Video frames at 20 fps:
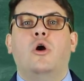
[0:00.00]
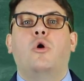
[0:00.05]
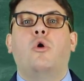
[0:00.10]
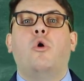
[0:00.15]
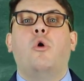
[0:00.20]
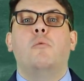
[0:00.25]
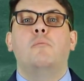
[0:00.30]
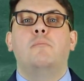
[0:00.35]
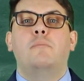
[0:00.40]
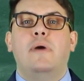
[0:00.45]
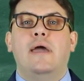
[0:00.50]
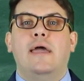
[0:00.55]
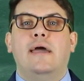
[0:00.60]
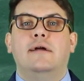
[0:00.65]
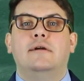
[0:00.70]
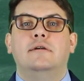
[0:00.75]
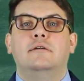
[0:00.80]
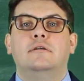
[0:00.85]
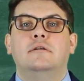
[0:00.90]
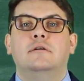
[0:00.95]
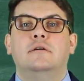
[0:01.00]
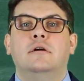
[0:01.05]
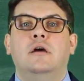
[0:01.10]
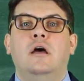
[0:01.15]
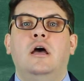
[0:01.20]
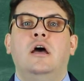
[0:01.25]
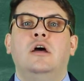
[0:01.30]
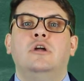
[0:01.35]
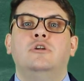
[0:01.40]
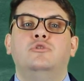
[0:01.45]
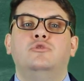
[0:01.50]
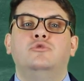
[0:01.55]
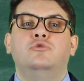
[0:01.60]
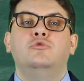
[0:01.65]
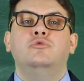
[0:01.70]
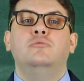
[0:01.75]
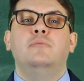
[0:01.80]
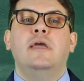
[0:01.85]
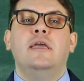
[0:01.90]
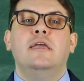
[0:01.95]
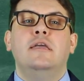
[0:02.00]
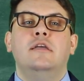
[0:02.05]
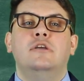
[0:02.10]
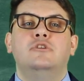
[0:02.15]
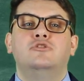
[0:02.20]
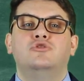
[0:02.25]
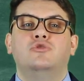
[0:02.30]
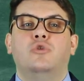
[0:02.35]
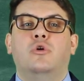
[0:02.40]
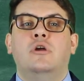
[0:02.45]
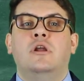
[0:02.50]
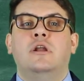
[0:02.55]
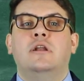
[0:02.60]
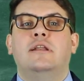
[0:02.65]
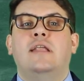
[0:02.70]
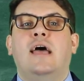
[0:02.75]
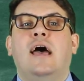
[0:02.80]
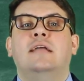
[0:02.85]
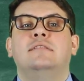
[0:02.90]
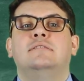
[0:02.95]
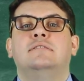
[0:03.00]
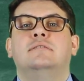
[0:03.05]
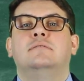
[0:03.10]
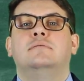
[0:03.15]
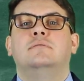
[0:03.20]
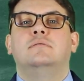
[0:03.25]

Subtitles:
compared to making sure that